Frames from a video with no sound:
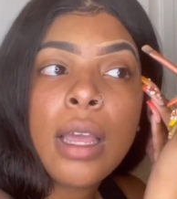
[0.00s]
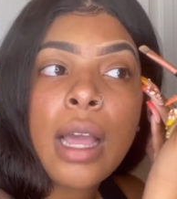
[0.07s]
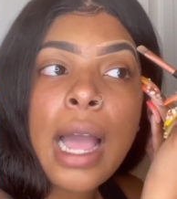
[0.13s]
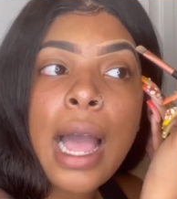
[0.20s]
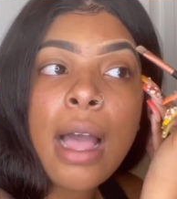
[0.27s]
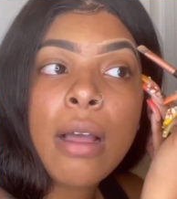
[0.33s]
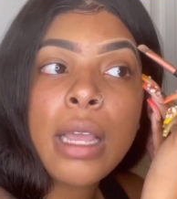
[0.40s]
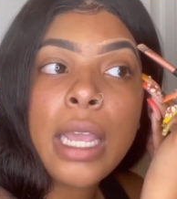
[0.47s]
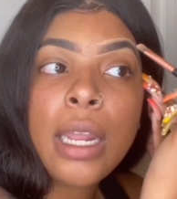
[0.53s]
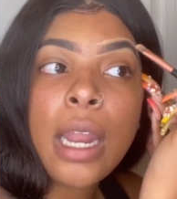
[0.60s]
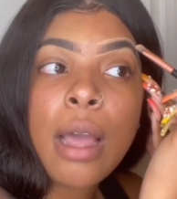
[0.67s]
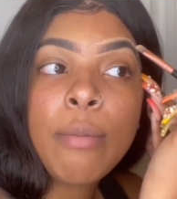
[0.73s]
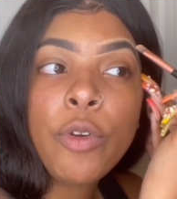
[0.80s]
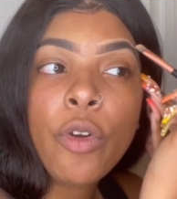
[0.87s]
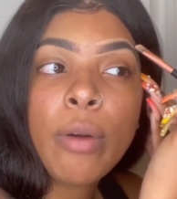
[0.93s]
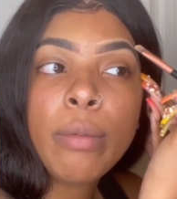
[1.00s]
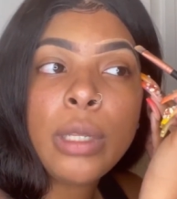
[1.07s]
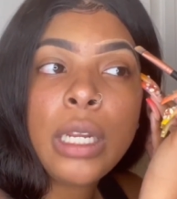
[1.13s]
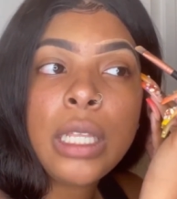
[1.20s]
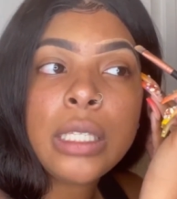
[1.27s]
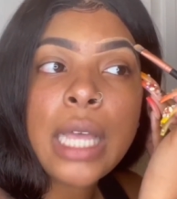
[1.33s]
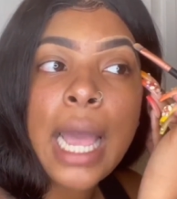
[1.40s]
I'm
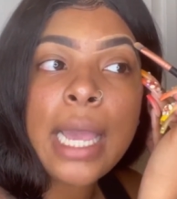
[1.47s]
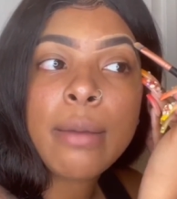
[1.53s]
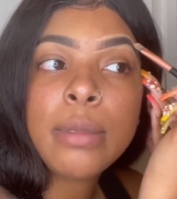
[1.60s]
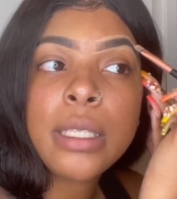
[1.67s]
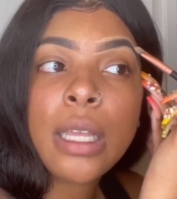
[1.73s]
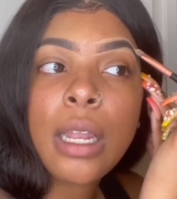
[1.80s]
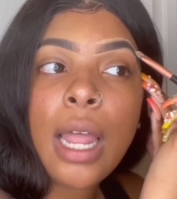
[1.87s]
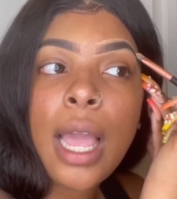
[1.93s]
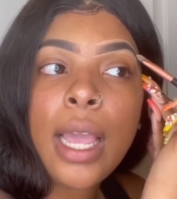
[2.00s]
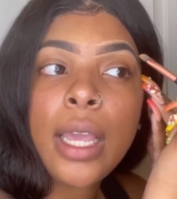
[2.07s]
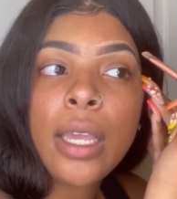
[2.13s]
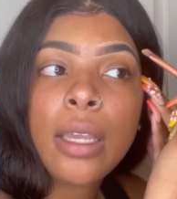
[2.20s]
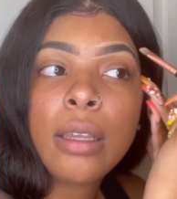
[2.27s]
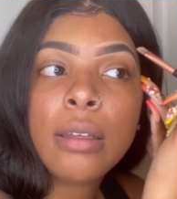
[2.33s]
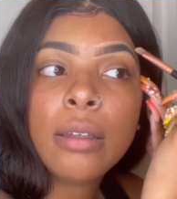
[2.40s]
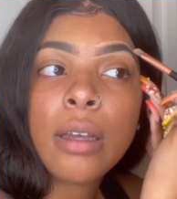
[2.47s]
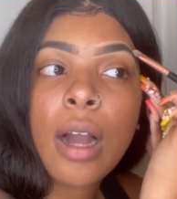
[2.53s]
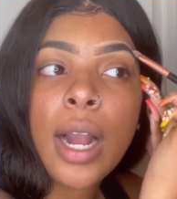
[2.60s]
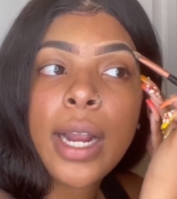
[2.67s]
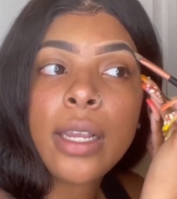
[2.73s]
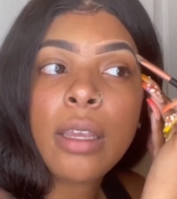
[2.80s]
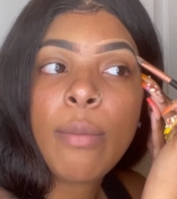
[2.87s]
normally the type to like
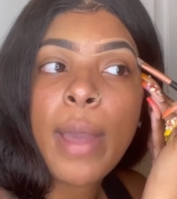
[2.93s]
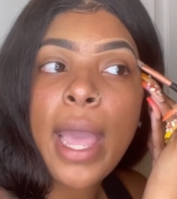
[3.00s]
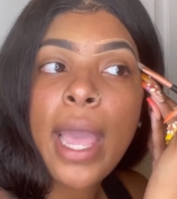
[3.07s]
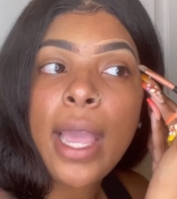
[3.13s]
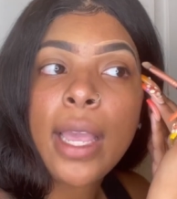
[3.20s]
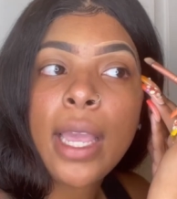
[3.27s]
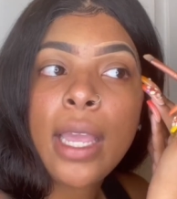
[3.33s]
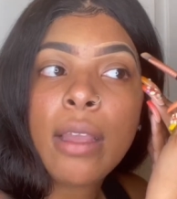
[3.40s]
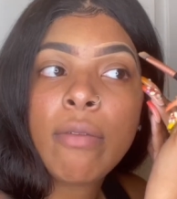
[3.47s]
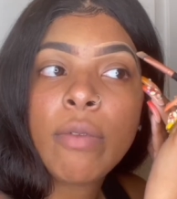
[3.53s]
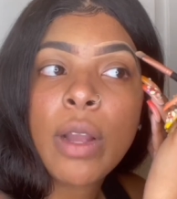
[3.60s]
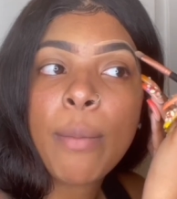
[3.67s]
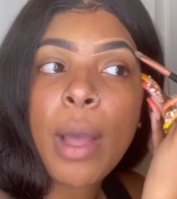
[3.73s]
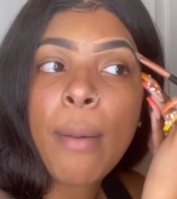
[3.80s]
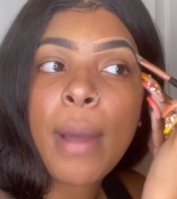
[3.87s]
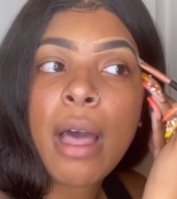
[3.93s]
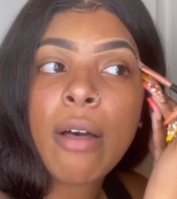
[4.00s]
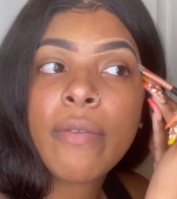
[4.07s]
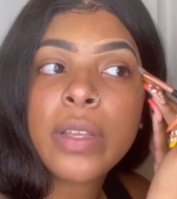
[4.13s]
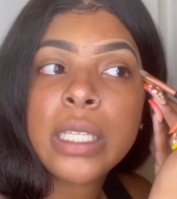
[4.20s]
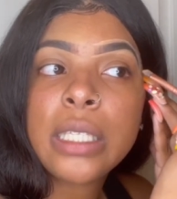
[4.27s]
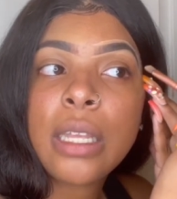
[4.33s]
argue back and run my
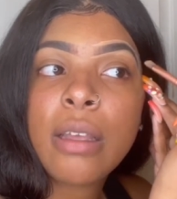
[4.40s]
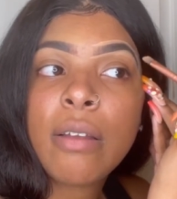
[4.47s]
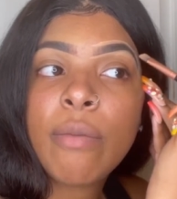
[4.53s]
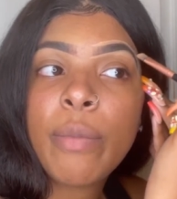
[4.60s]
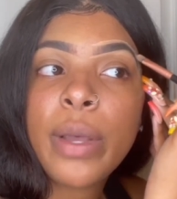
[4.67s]
mouth and stuff,